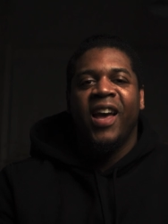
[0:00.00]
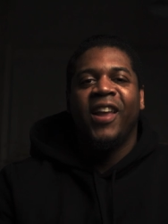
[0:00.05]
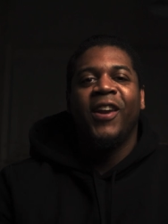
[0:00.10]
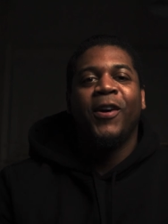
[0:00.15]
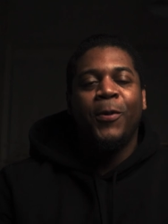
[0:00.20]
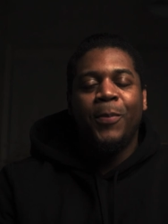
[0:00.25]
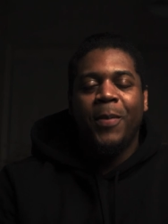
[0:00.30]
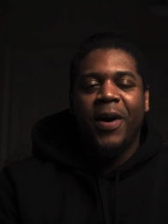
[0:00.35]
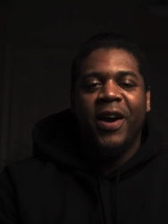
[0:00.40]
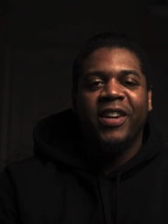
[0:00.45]

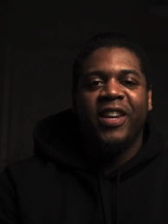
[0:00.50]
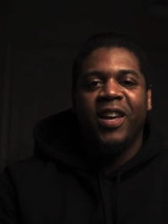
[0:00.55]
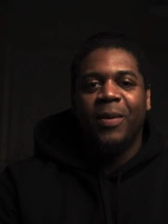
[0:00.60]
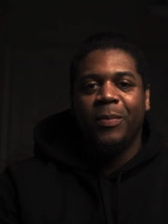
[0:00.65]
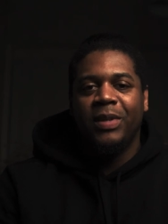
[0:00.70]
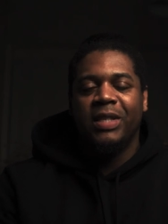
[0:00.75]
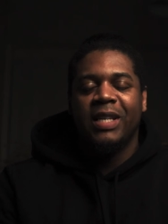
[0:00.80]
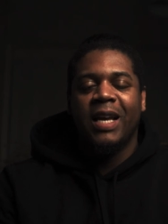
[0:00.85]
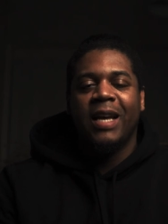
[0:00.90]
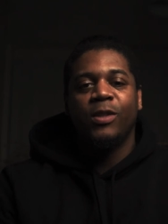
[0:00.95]
Hello, my
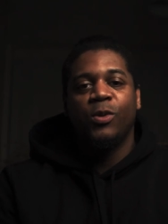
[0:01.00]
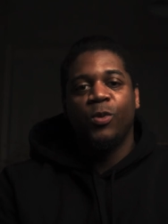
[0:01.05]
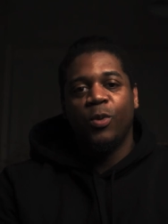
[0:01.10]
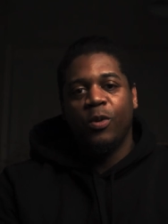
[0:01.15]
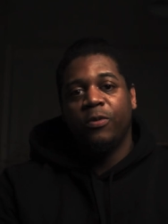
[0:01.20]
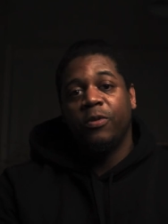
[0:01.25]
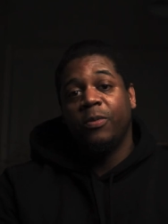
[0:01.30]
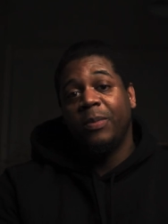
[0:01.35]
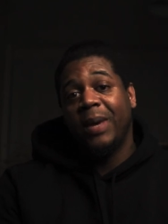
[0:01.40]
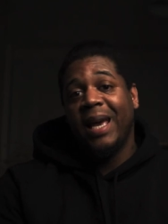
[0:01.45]
name is
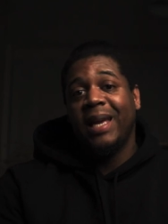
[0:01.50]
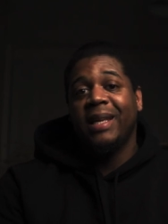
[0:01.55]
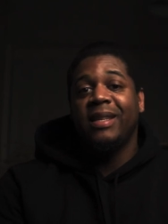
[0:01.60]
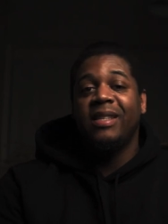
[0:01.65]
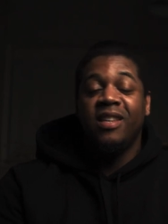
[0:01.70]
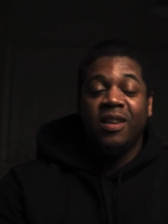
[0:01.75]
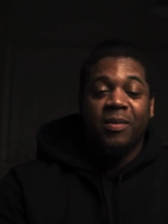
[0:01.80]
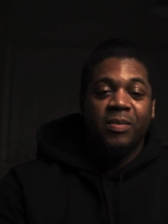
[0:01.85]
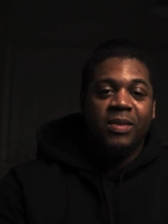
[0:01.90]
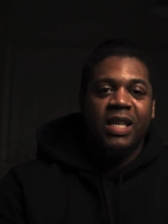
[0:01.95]
Antoine from A
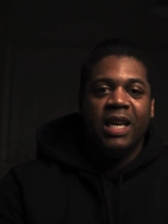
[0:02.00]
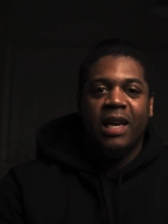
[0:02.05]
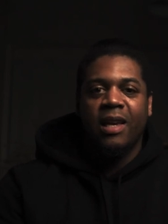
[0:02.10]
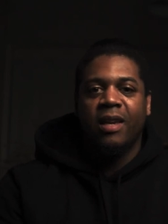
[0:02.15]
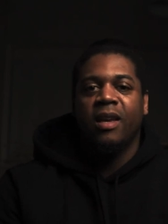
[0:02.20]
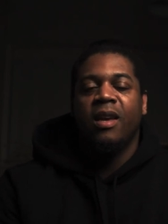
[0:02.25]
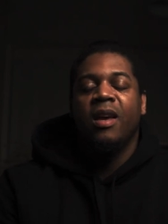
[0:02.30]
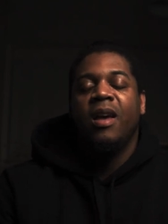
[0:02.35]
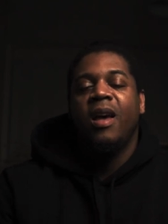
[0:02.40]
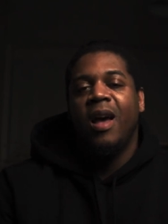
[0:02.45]
T M
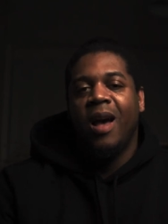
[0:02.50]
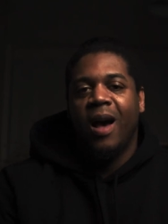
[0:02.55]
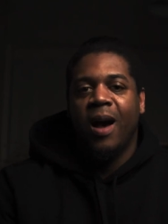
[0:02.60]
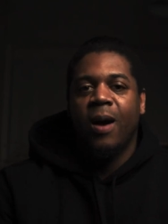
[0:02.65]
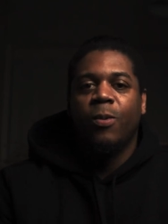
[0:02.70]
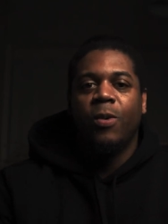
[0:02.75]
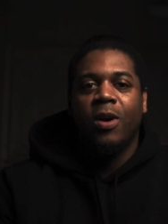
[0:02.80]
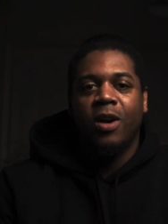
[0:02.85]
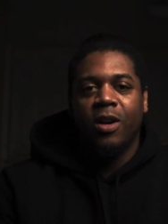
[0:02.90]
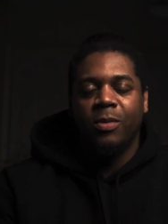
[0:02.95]
Tech
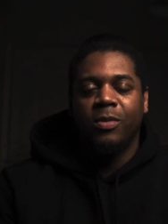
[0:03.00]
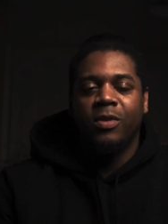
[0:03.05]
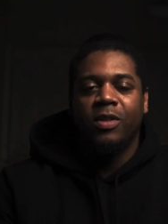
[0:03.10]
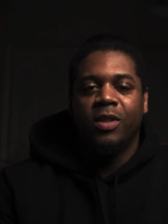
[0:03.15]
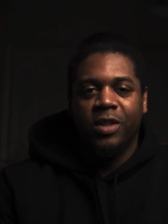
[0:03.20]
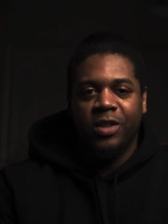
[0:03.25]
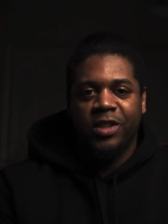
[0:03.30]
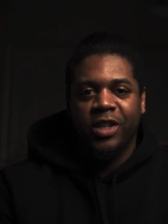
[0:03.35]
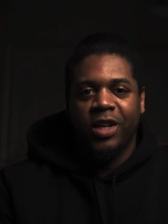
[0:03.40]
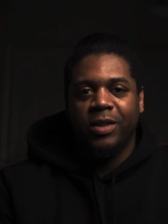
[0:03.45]
and welcome
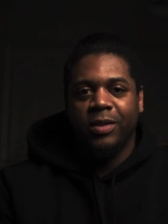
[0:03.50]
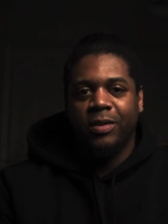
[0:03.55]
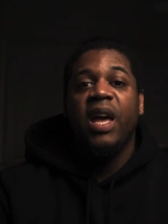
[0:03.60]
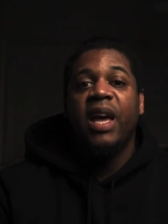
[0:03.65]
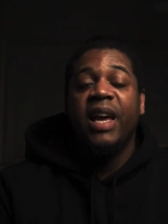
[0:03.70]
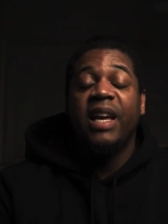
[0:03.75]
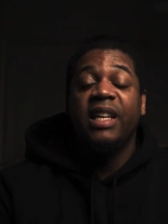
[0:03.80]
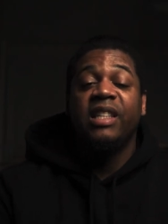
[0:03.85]
to the channel.